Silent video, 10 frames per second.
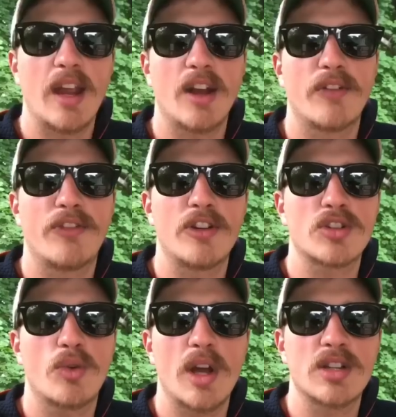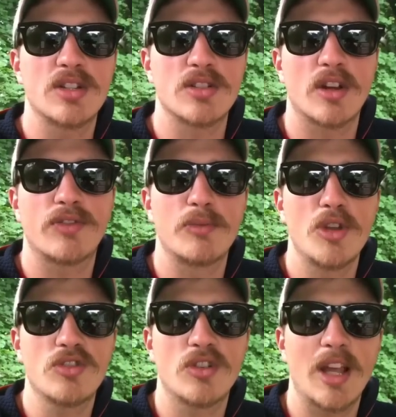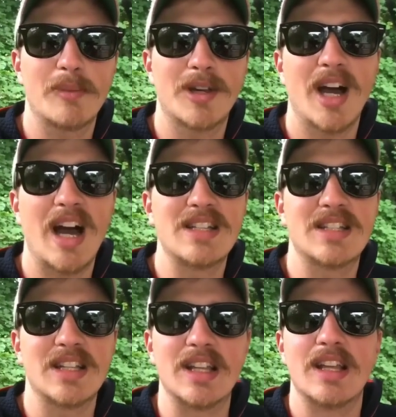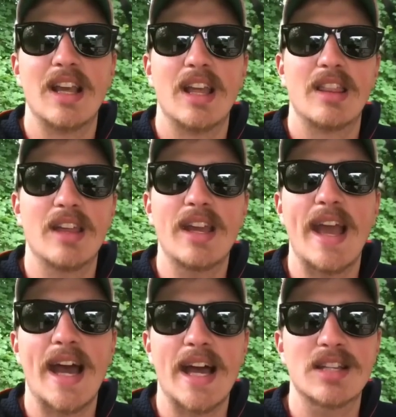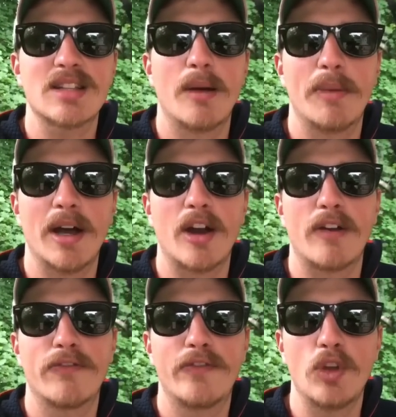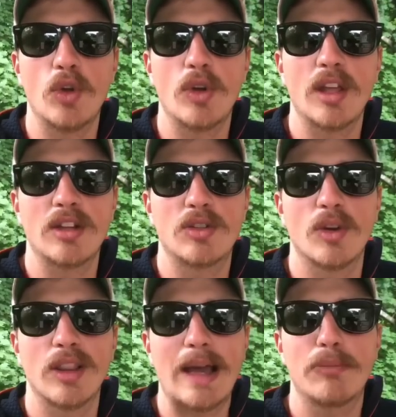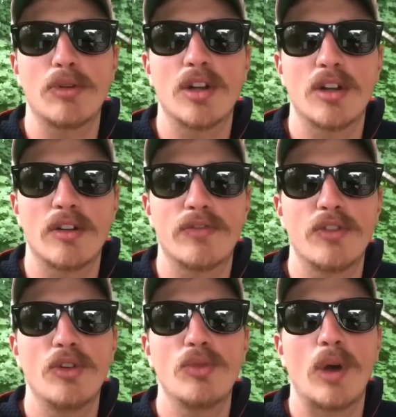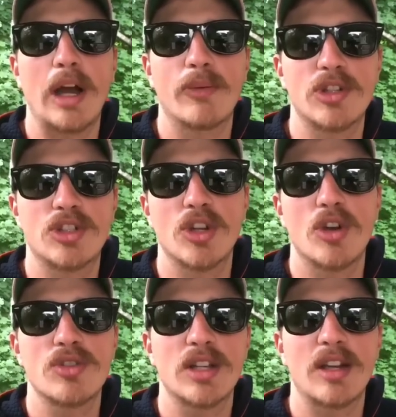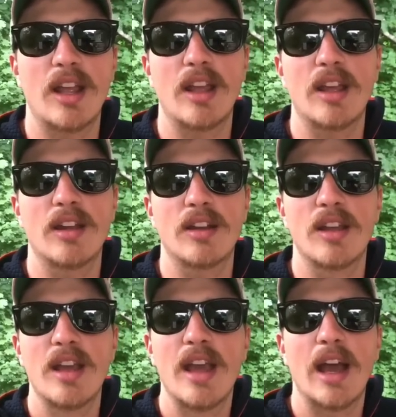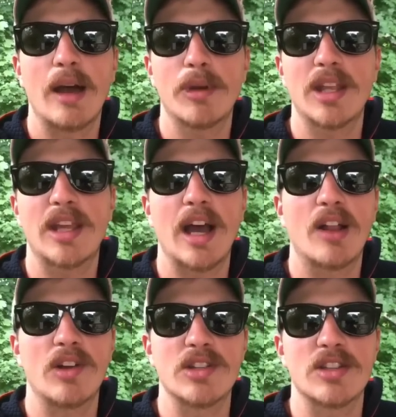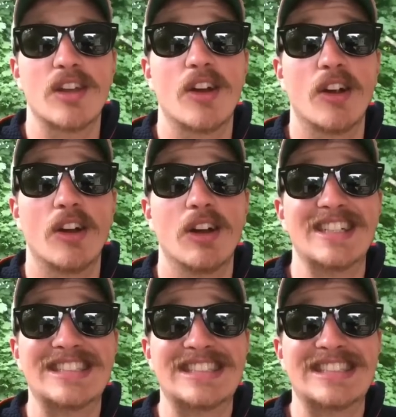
And our first questions are from username Kanzi. They ask about our food and to elaborate on our food, why we chose it, and how many calories they are.